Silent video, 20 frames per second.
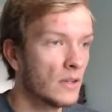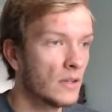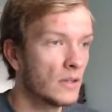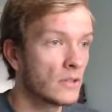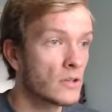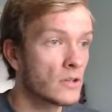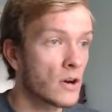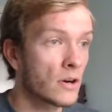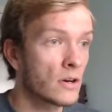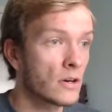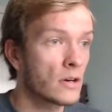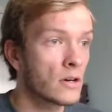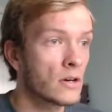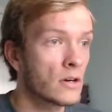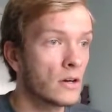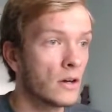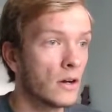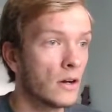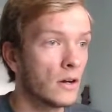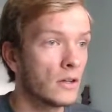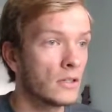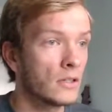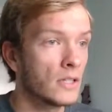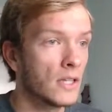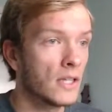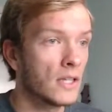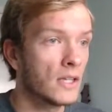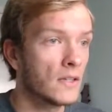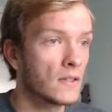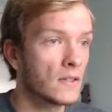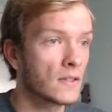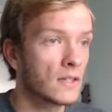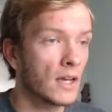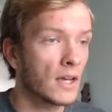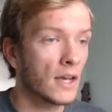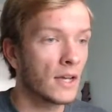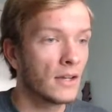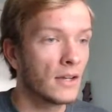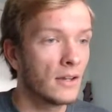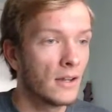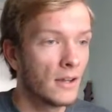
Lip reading: darker on the inside